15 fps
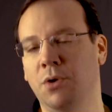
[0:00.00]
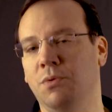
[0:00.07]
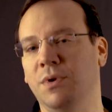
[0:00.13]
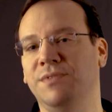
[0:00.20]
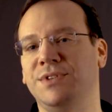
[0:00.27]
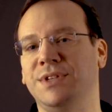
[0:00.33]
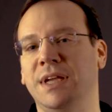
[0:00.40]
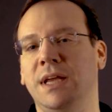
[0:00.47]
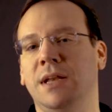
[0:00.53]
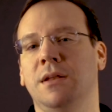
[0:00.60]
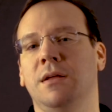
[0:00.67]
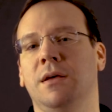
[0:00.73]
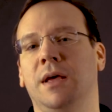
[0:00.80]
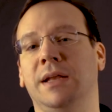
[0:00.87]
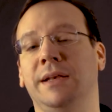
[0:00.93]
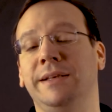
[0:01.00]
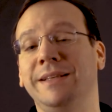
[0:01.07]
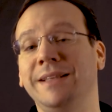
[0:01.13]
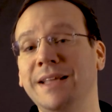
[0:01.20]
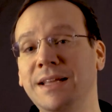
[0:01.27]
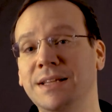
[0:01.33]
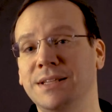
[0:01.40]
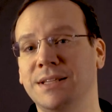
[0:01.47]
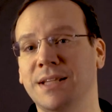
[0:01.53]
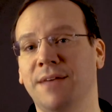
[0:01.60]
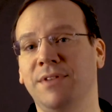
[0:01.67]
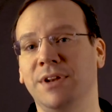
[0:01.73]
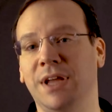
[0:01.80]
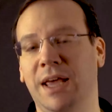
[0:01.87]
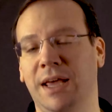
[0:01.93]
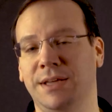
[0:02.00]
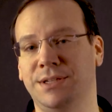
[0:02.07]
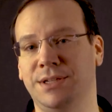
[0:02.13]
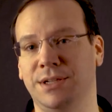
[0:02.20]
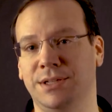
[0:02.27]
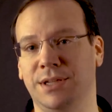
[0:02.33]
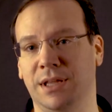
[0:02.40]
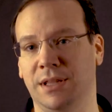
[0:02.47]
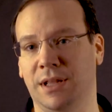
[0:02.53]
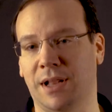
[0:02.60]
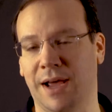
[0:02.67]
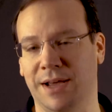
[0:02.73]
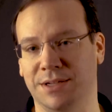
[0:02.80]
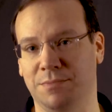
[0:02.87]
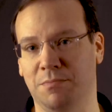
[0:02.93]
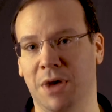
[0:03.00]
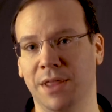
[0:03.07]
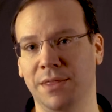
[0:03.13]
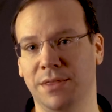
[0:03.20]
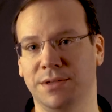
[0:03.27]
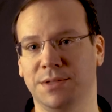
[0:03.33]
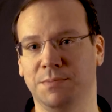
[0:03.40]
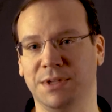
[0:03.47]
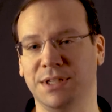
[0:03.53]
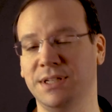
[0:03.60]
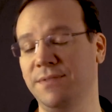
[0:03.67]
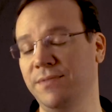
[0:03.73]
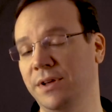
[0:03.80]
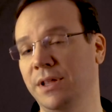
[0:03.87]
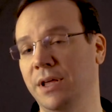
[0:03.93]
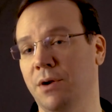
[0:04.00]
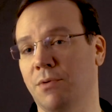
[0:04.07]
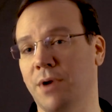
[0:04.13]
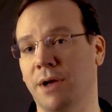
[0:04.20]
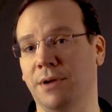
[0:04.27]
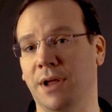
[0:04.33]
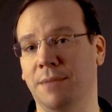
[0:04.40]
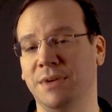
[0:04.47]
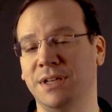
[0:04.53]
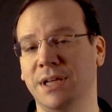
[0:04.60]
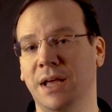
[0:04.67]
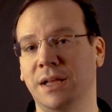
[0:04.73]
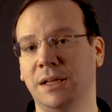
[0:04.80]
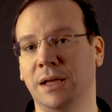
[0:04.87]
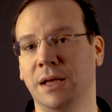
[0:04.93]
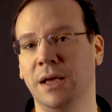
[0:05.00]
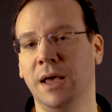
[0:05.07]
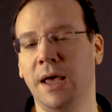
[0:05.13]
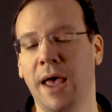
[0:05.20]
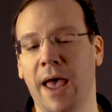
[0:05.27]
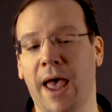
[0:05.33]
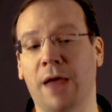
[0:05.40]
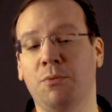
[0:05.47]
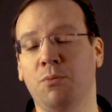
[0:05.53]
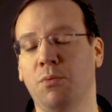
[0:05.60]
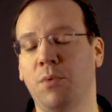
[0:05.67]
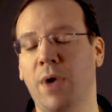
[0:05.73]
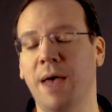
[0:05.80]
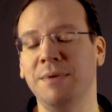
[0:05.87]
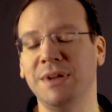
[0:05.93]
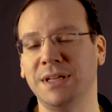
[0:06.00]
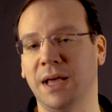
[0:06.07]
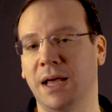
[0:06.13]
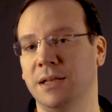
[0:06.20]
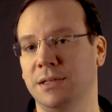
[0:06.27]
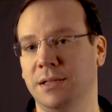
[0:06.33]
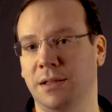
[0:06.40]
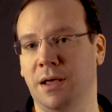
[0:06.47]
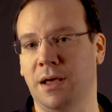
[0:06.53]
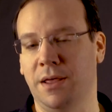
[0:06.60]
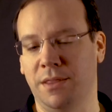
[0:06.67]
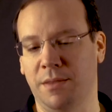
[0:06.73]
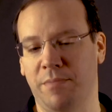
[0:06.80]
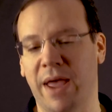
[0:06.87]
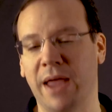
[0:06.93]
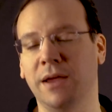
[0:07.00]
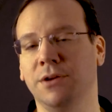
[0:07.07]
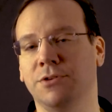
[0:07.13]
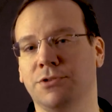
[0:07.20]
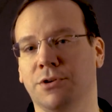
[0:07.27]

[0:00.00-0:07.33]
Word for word: We've seen at least seven cases in the last month, specifically around Emotet. And Emotet, uh, the banking